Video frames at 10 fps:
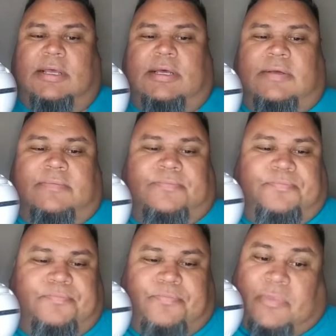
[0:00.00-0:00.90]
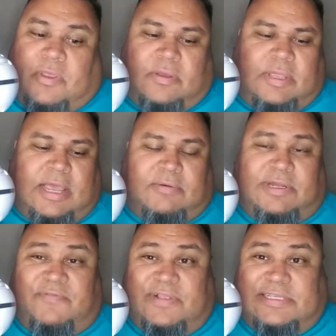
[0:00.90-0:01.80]
Um, yeah, we'll
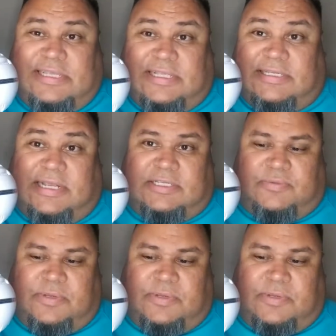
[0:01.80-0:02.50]
definitely see this next